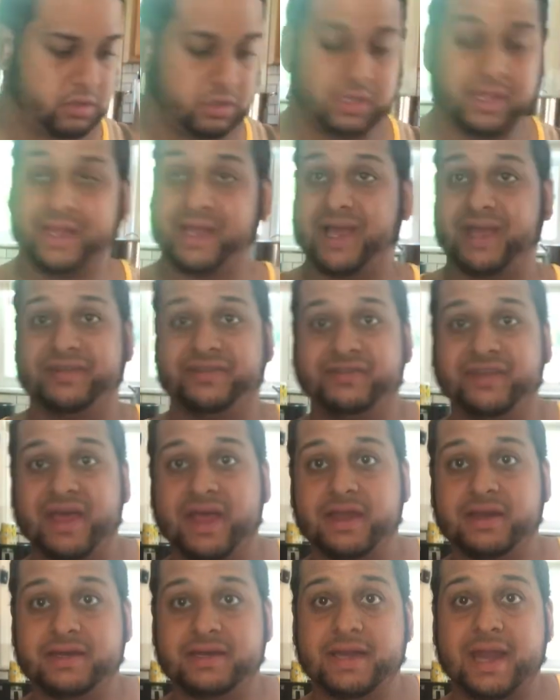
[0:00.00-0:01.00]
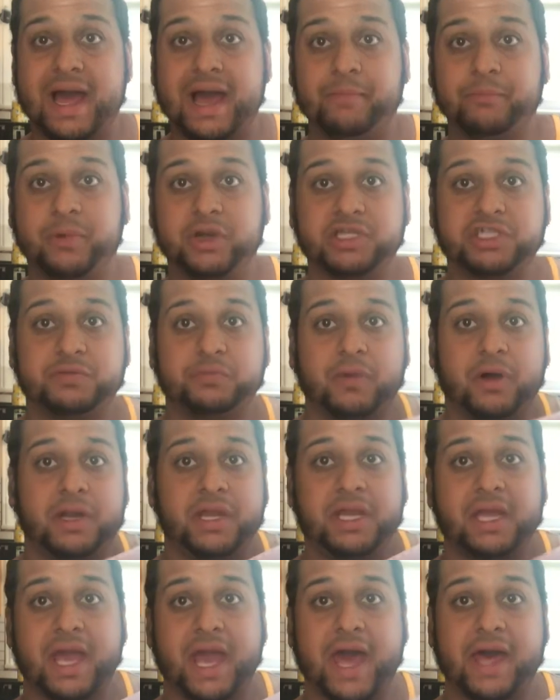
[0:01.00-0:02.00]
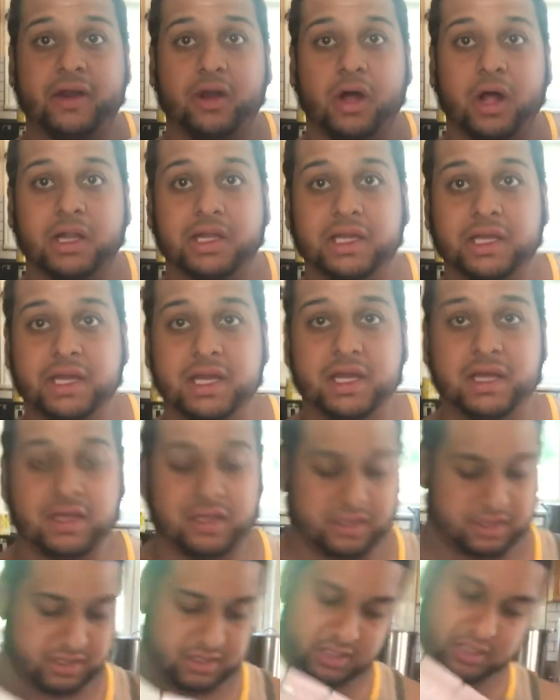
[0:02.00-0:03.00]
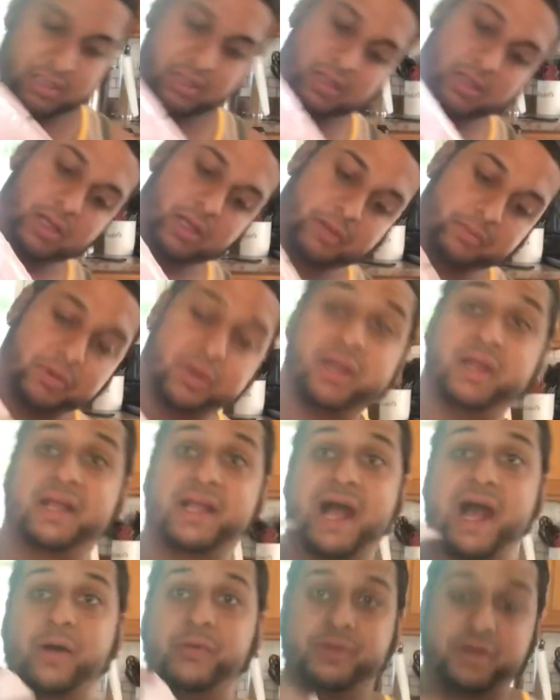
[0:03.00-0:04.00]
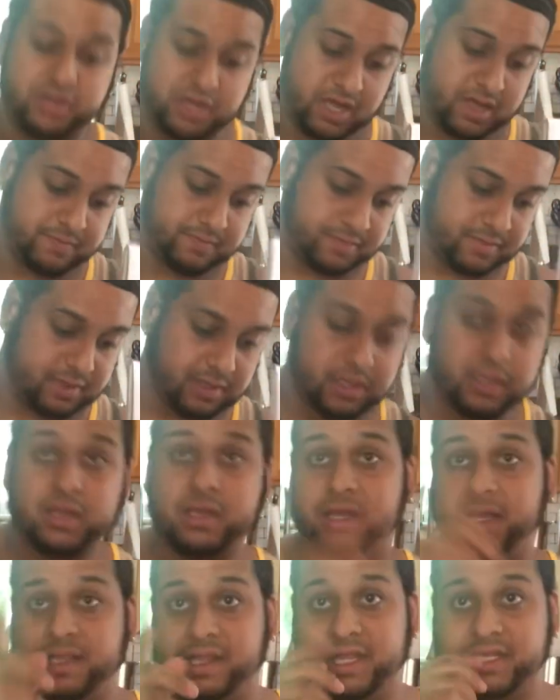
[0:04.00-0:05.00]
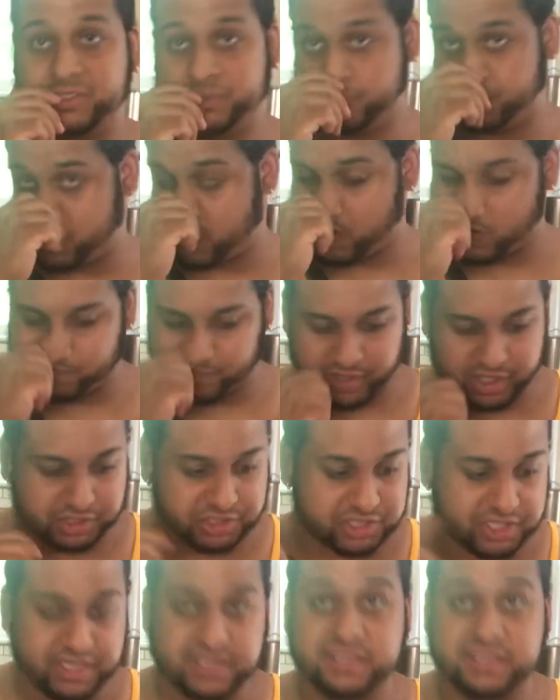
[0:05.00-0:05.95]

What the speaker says: Like I said, not much money at all in it. I'm gonna count it up and let you know how much